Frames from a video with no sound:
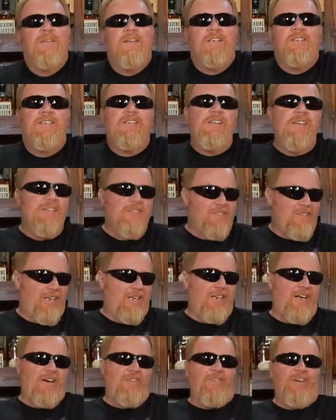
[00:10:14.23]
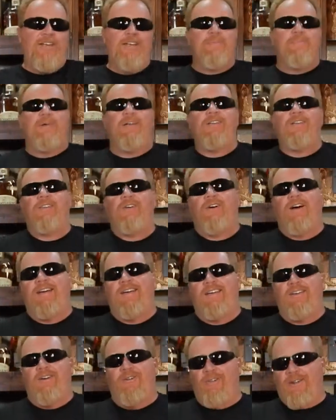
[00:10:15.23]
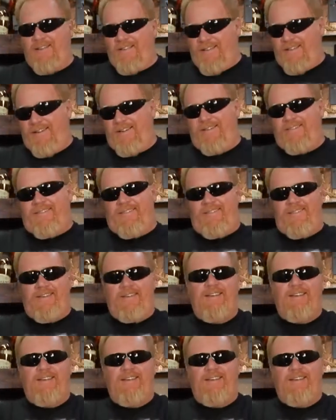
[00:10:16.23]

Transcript: She's going to shut it off any minute, though. I can already tell.